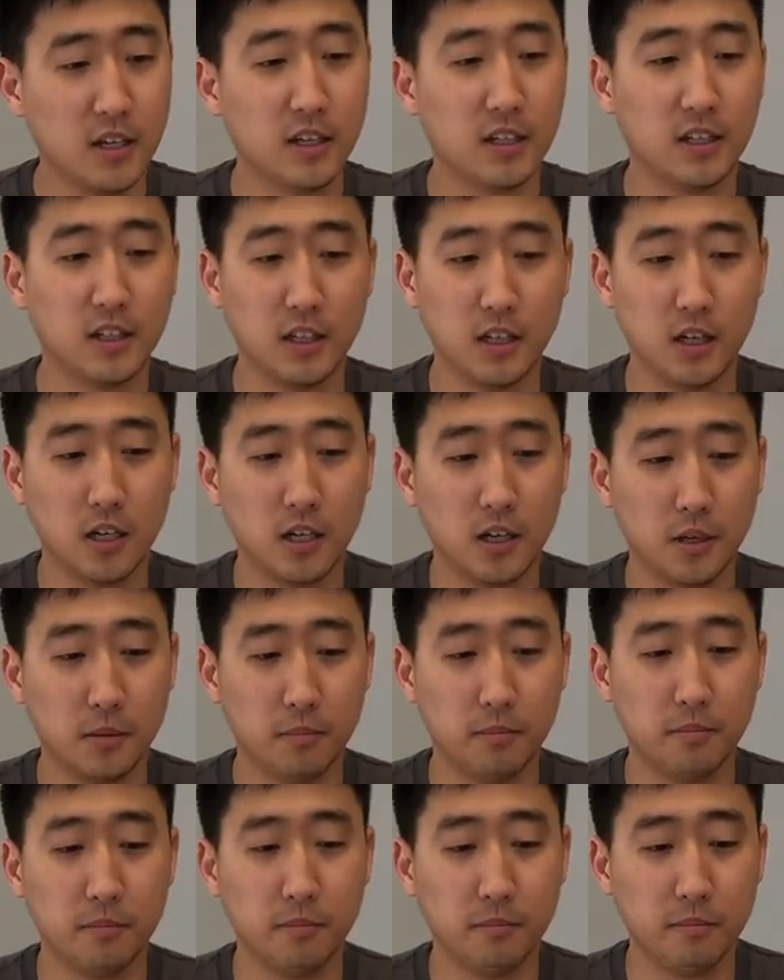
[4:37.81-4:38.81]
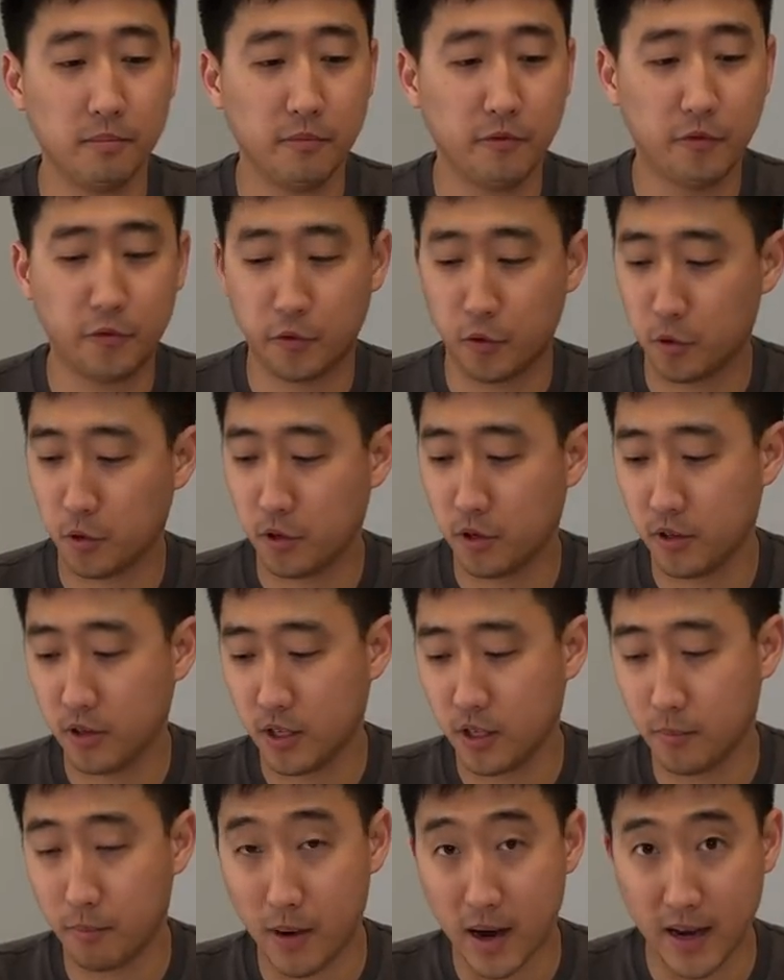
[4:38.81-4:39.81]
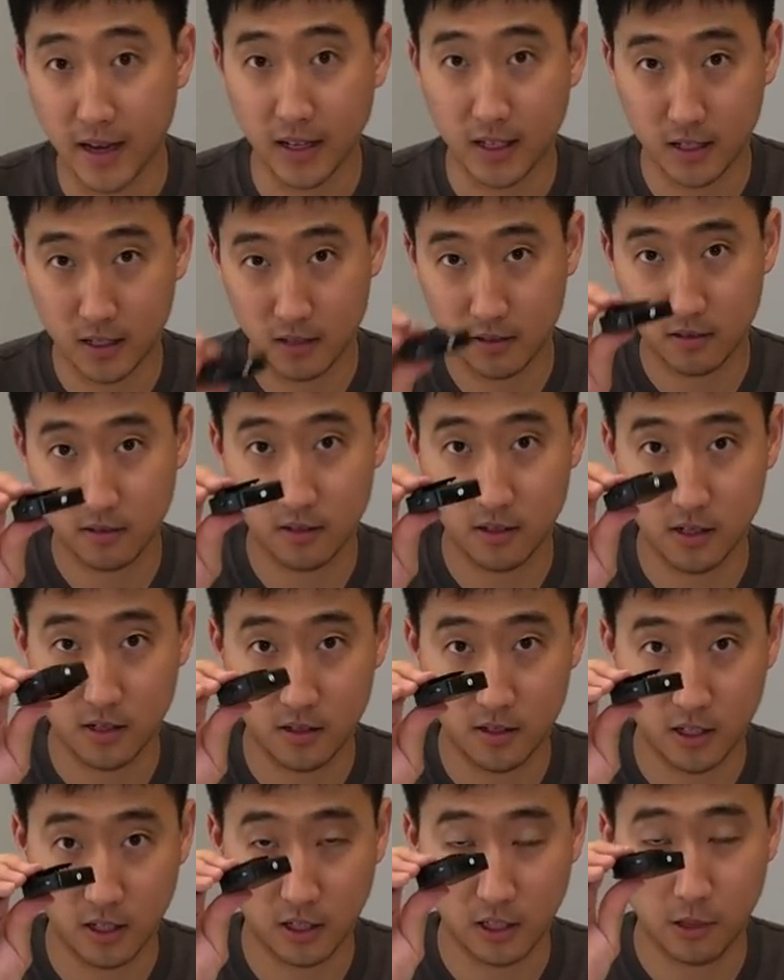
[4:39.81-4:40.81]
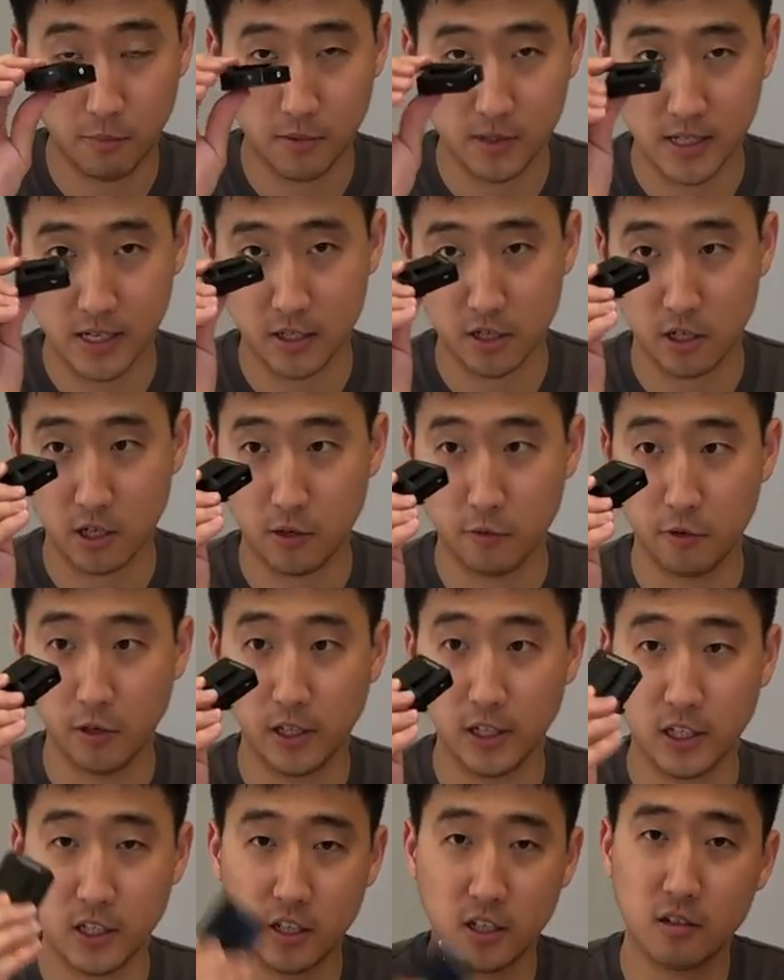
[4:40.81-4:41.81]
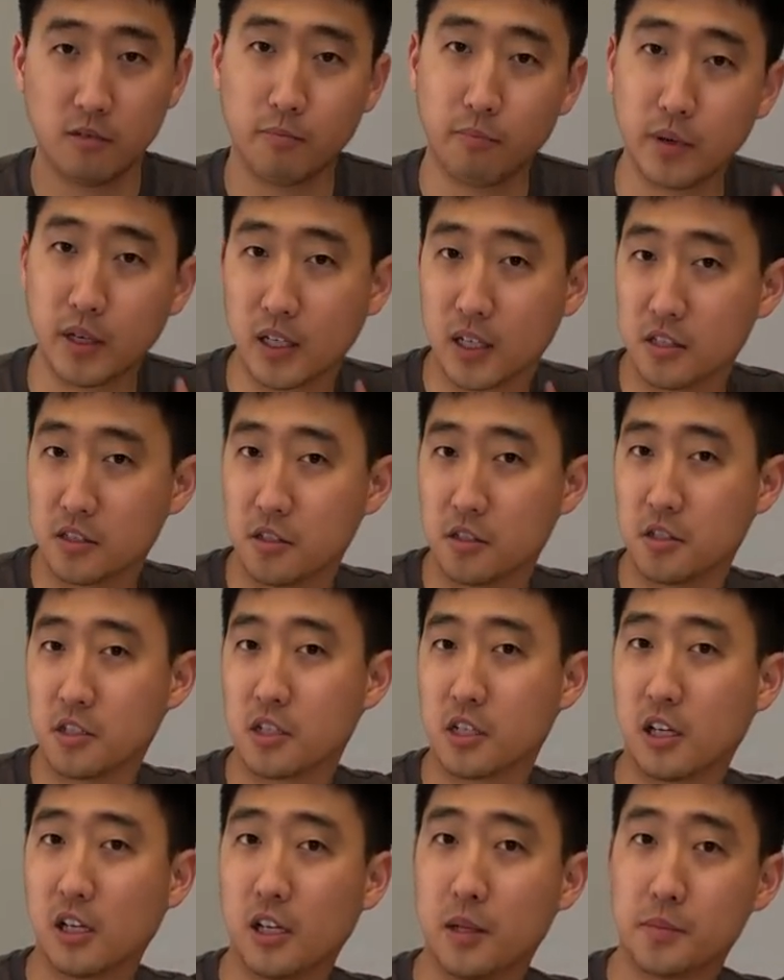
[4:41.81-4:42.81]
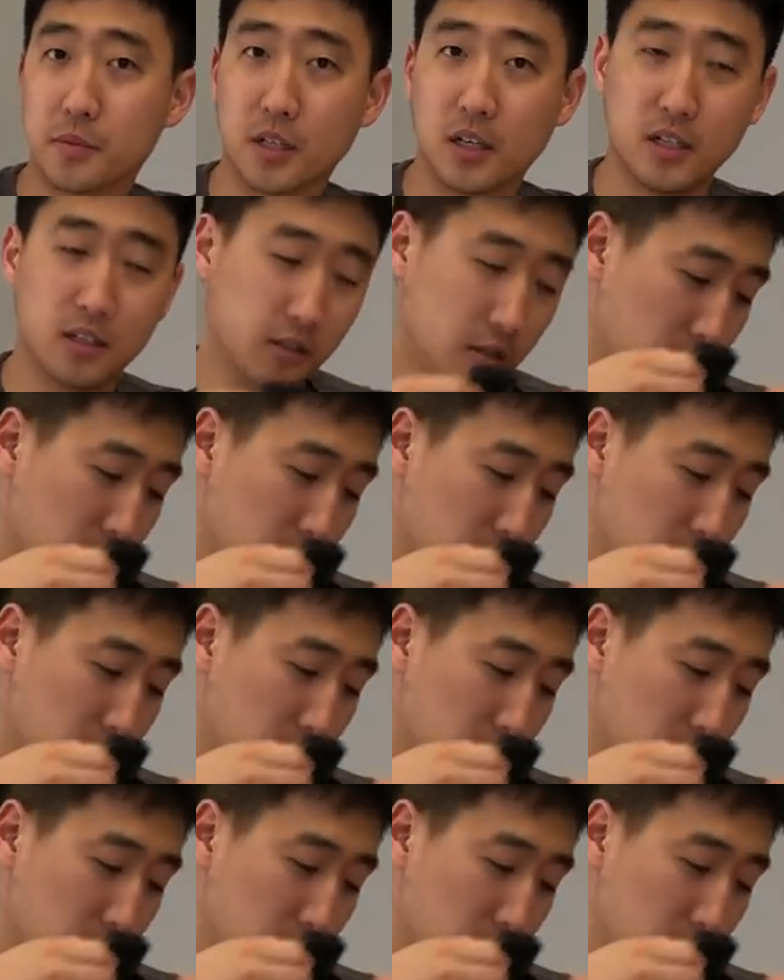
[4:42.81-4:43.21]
Um, for the mic, the clip is actually really good because it just clips on